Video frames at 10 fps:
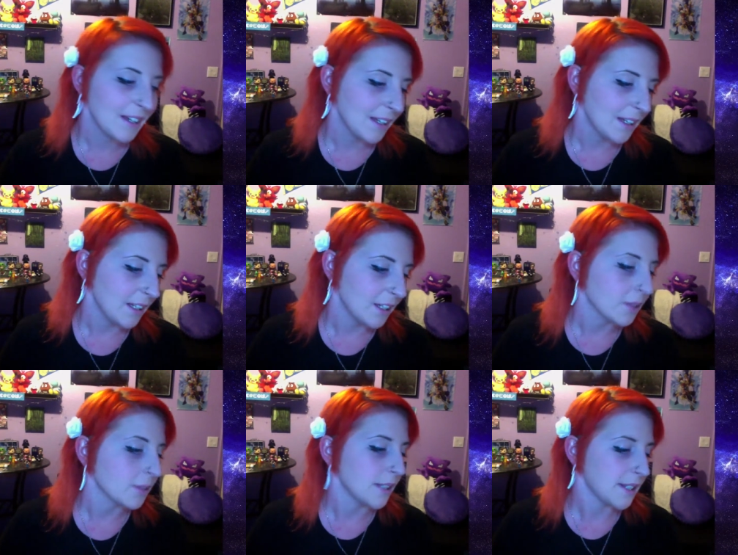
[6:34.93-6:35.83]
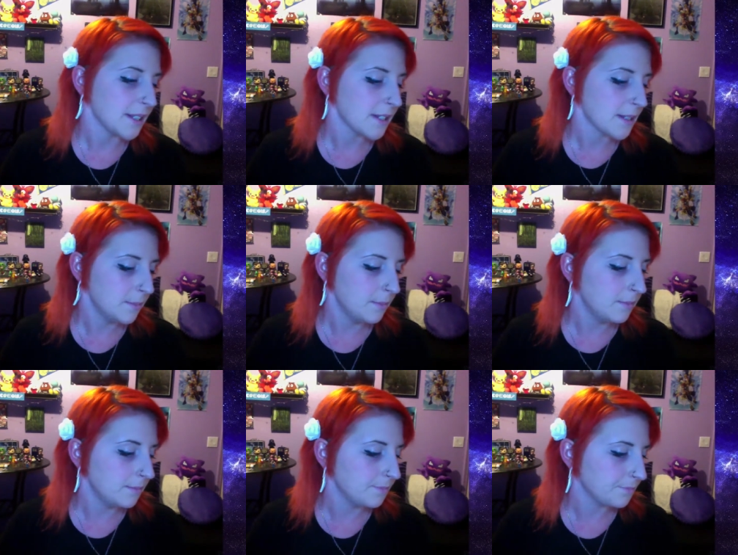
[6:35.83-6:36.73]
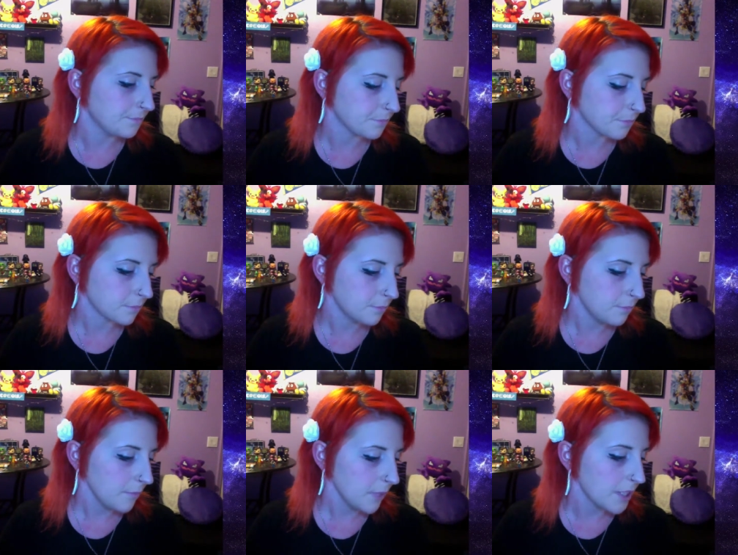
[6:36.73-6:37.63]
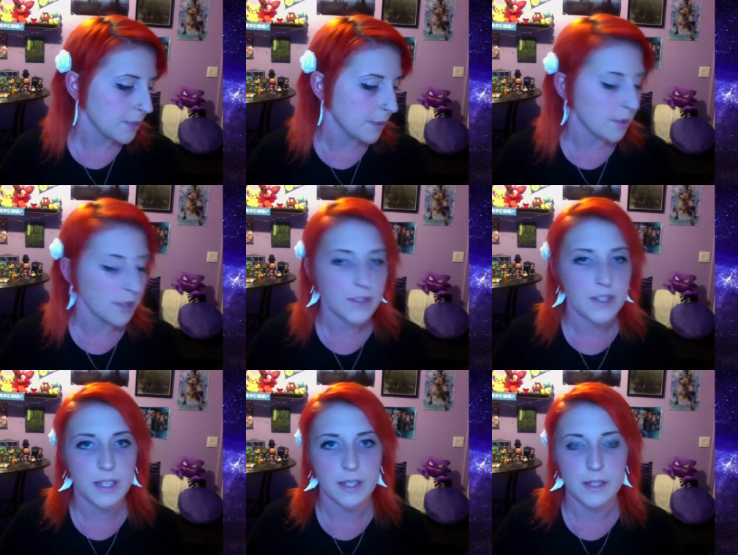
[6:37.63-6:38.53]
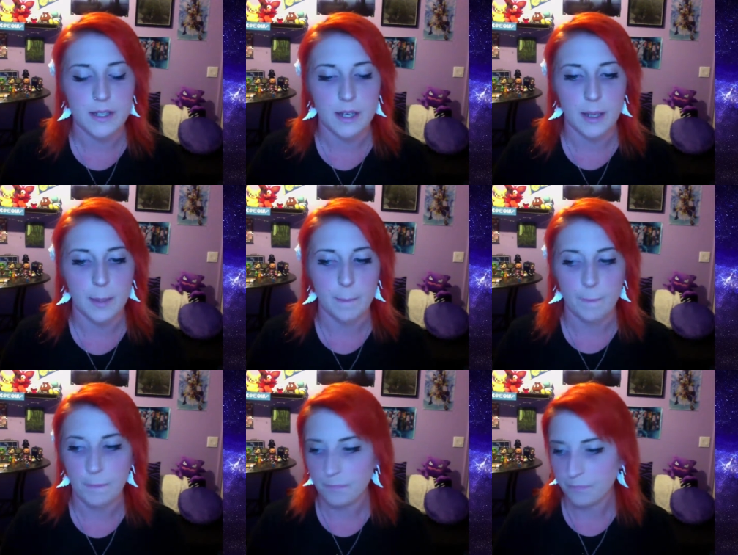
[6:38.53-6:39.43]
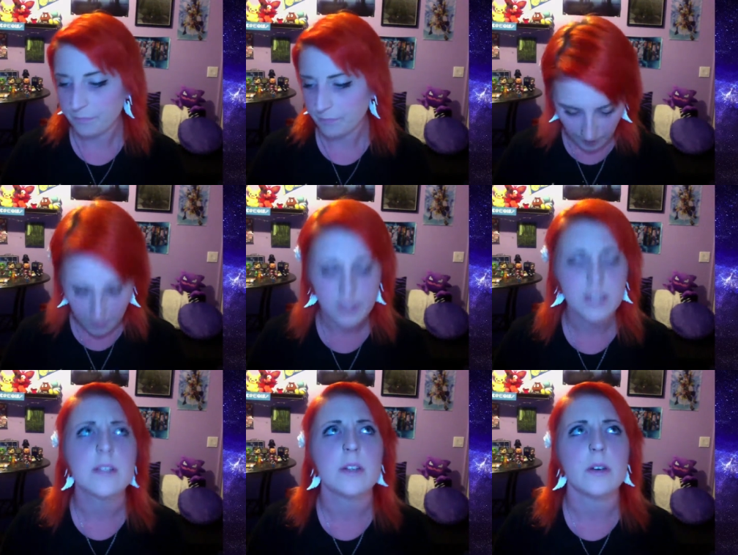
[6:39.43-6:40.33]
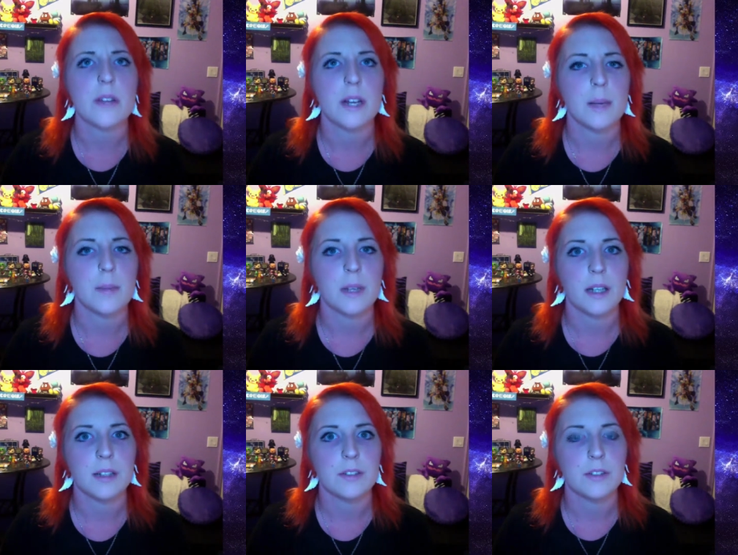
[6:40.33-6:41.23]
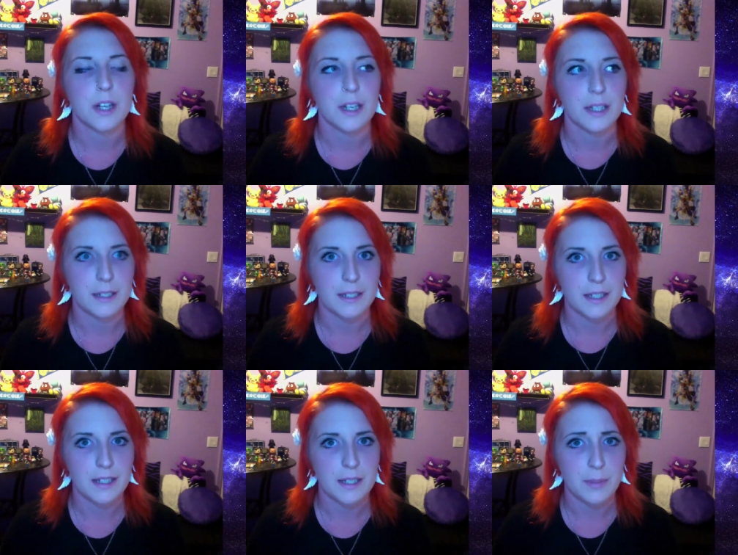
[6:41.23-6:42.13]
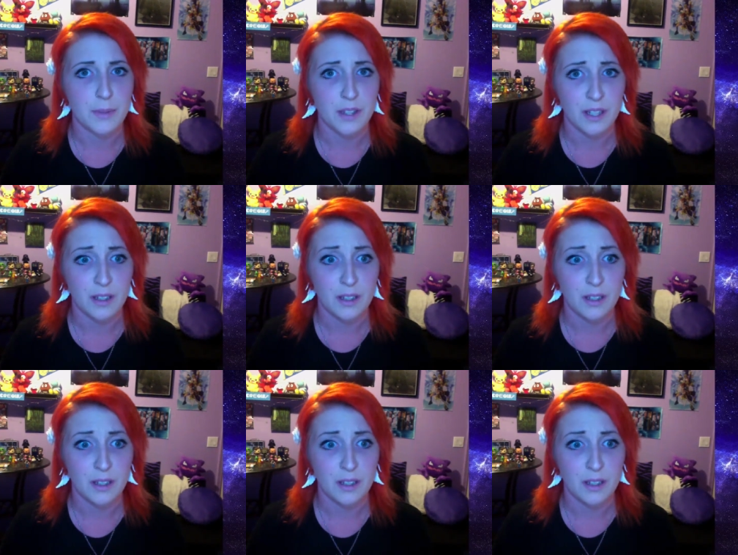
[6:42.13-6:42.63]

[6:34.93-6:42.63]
you know, it's, it's been one of those things. Um, please know that I'm not trying to get sympathy